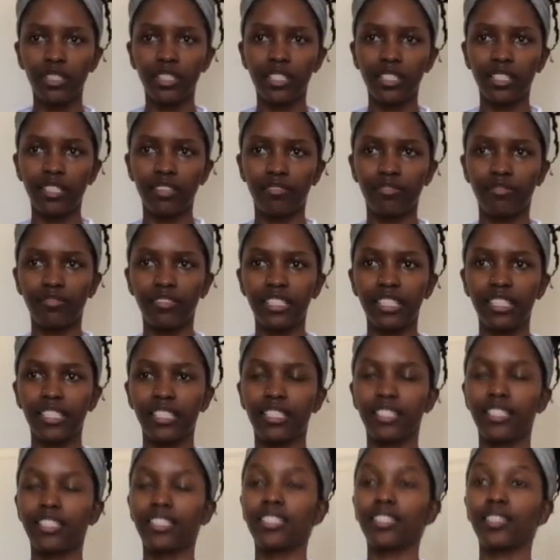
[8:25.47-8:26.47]
this is the
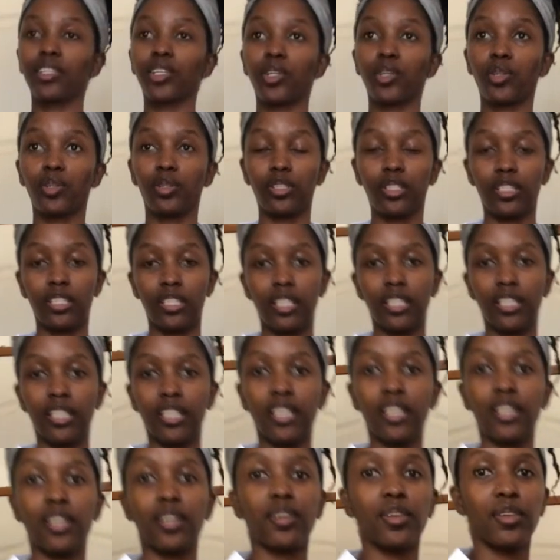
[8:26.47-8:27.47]
fit. Good.
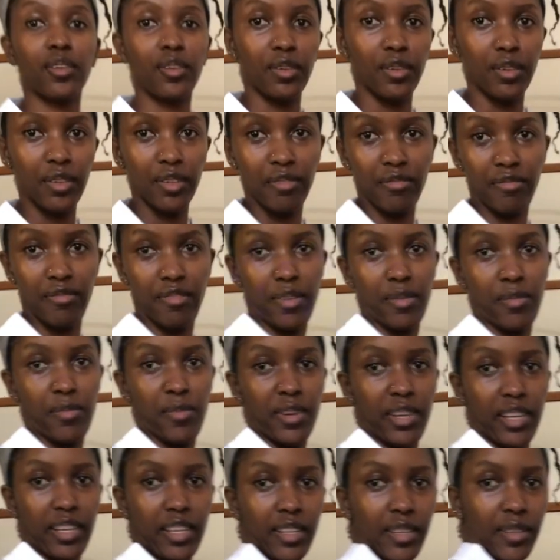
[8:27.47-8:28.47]
Good
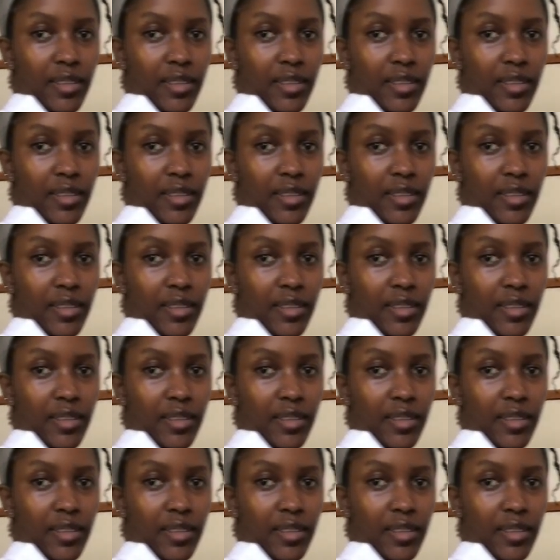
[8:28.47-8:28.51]
fabric,